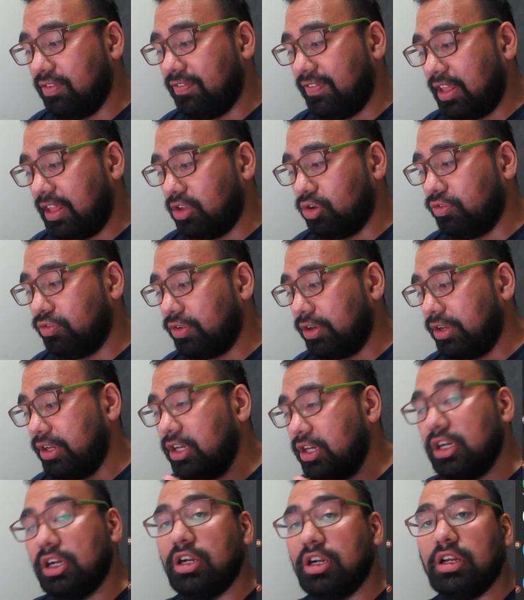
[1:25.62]
fellow over
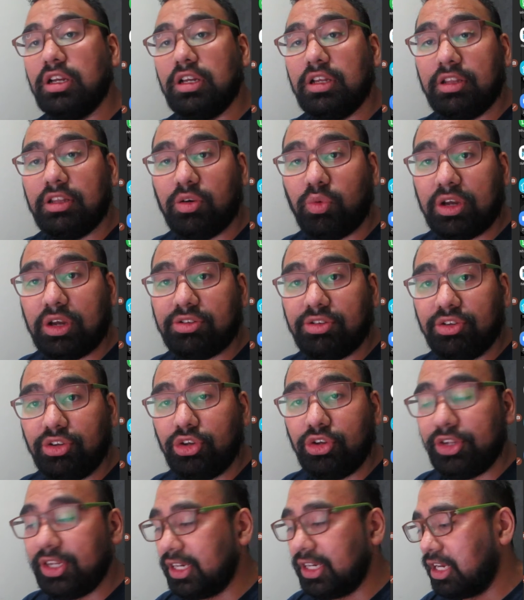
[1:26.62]
here, the Western
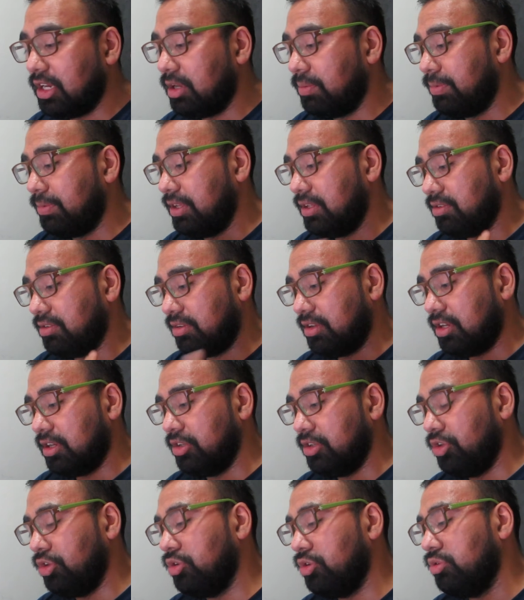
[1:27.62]
Union app. It's
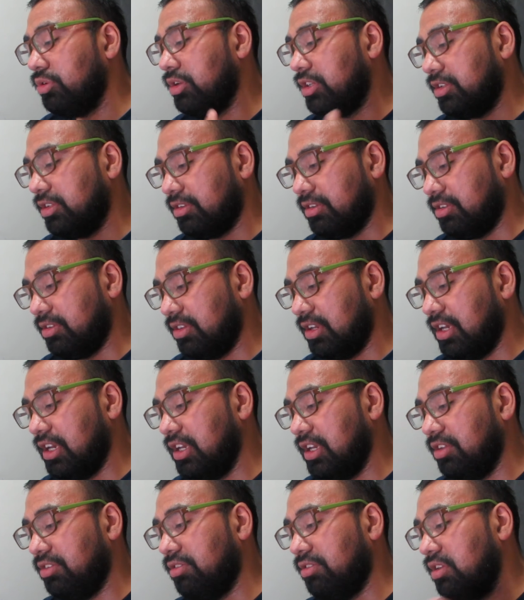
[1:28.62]
new, it's
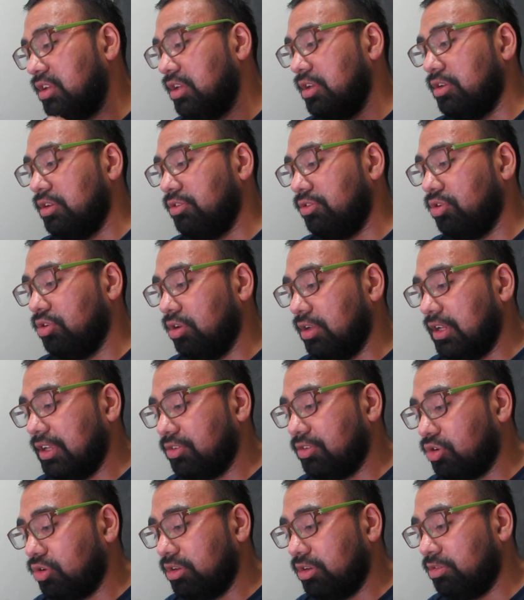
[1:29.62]
nice. So let's
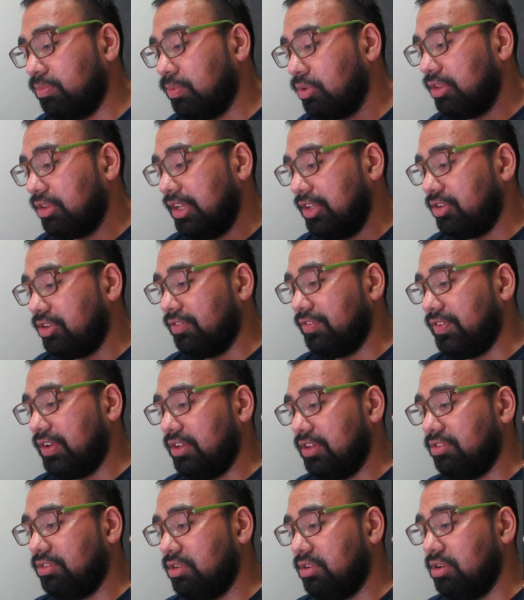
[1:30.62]
go explore the
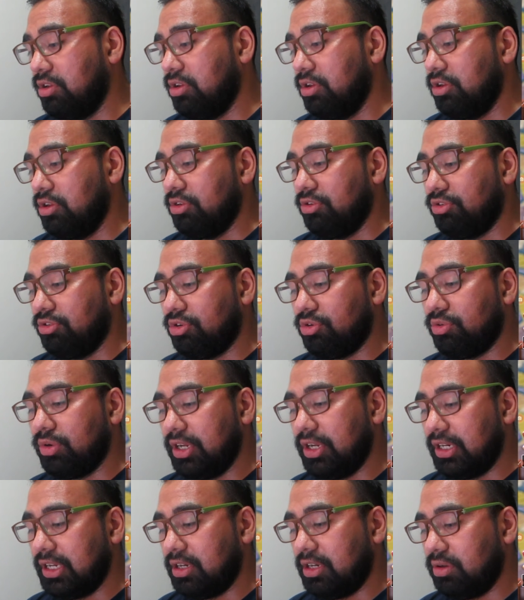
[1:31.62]
interface. So
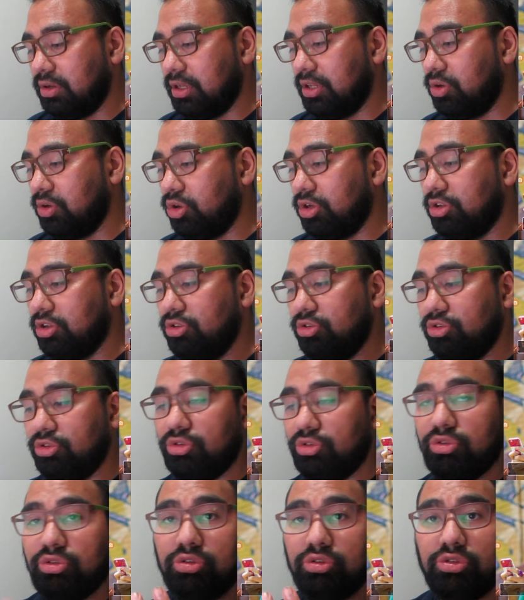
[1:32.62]
right now, in order
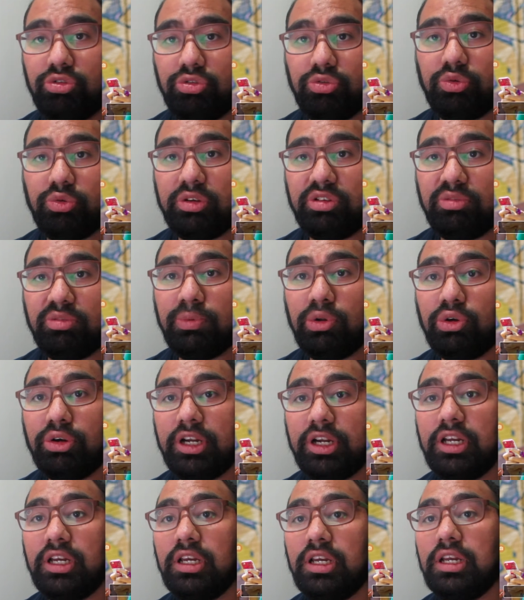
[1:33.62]
to explore
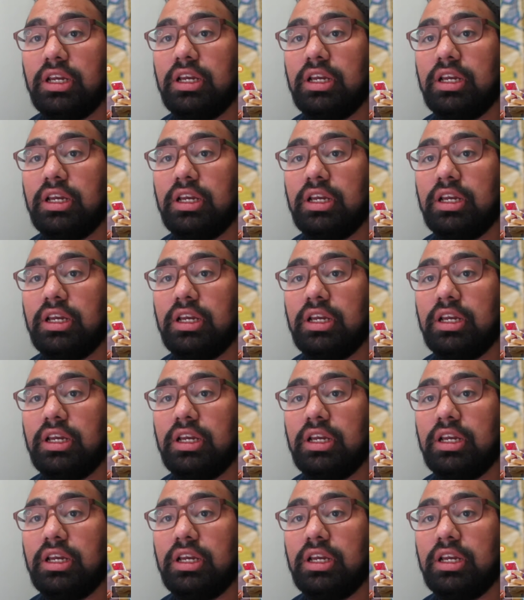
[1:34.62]
it,